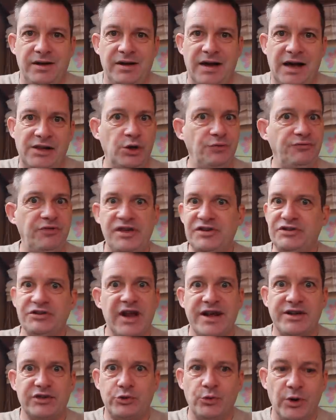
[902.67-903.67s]
I love this
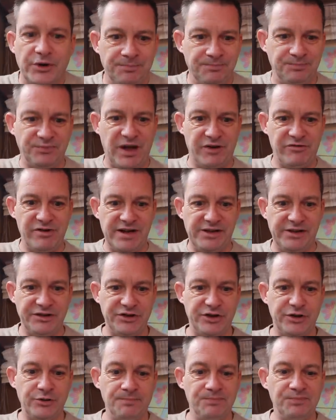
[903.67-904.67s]
next one, I really
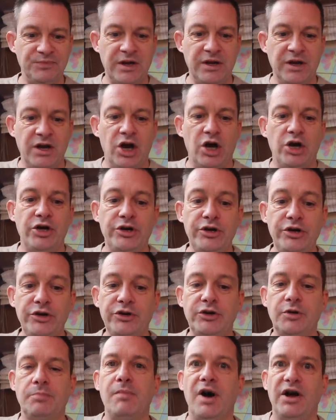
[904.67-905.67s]
do.
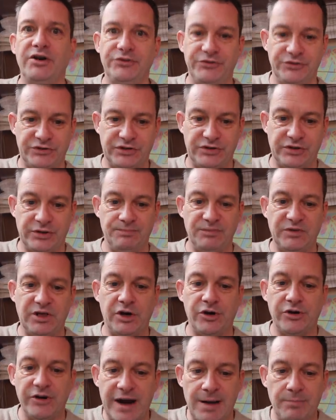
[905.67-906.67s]
Ergmont
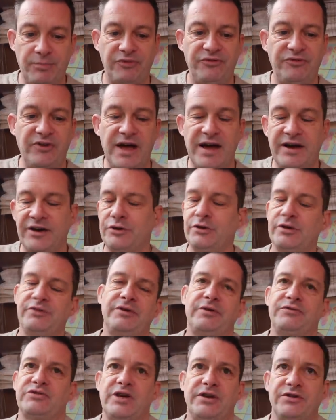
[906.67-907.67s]
Crab Fair, I don't know if
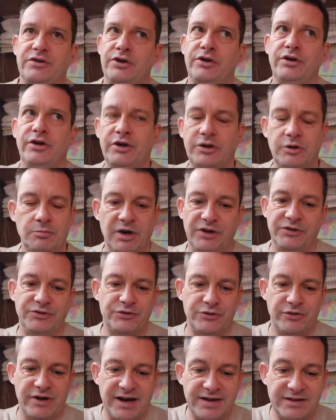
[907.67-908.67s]
I've said
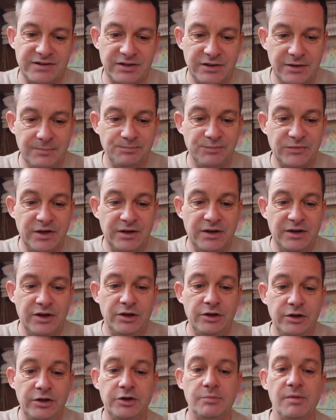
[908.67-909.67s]
Ergmont right.
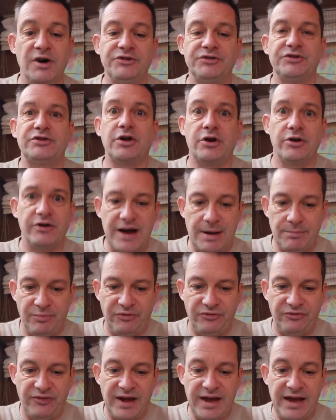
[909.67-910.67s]
Ergmont Crab
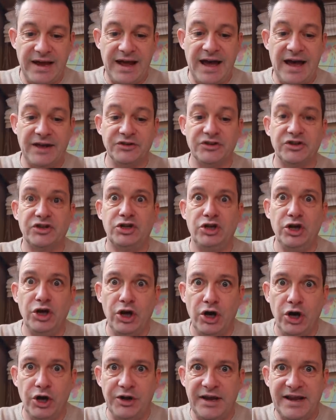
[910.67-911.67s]
Fair and
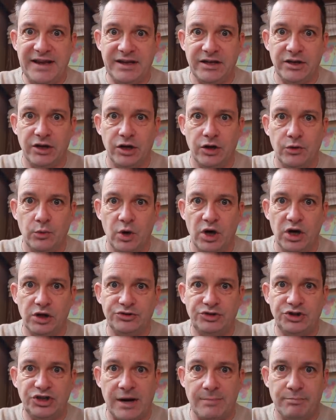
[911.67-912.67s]
Gurning
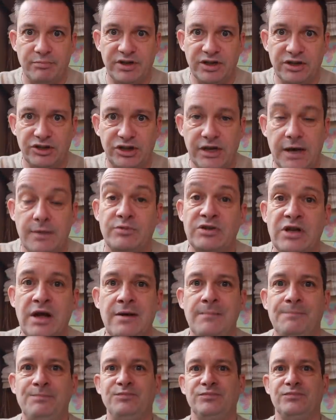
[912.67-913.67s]
World Championships.
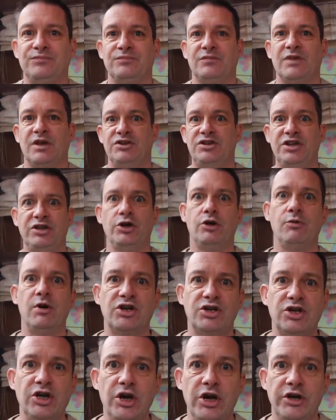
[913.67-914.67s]
Do you know
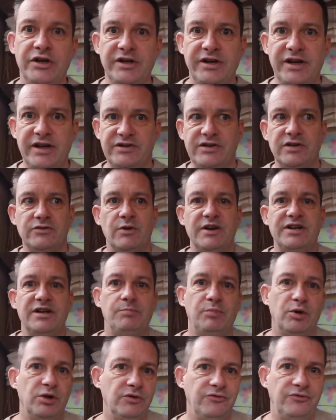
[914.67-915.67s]
what gurning is? It's when you
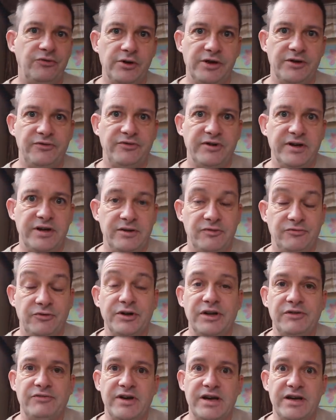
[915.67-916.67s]
pull fa
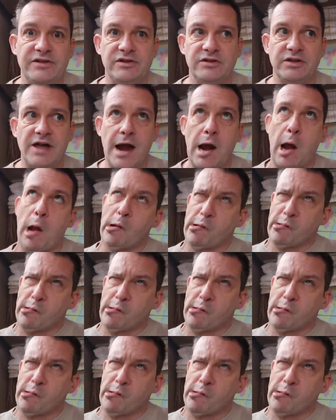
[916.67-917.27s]
funny faces like...